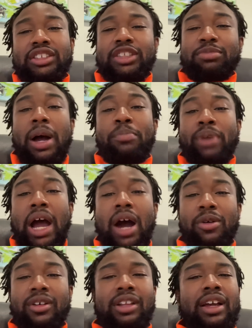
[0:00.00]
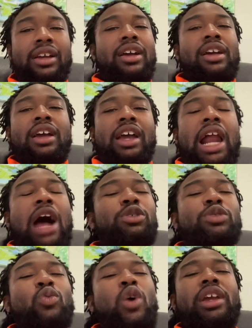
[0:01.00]
just my power. Like, I
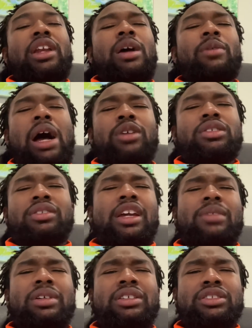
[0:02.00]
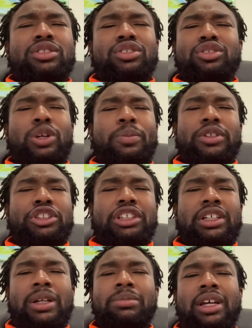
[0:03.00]
was waking up, I was thinking about this stupid
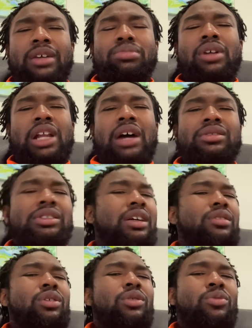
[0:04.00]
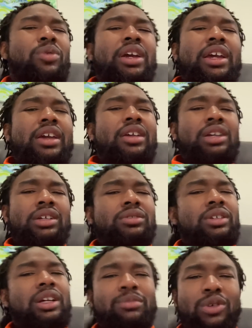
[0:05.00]
shit. I'm like, bro, I was like way
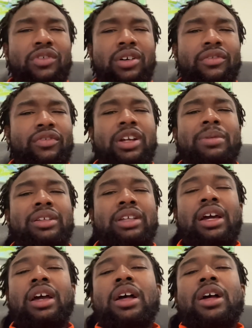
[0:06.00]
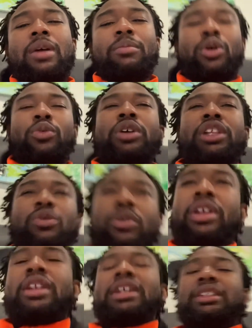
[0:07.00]
yesterday. Move on, forget about that. But really
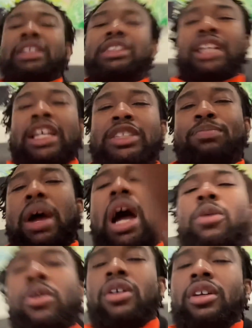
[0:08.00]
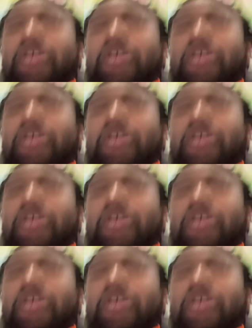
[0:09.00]
what it is, it's it's power.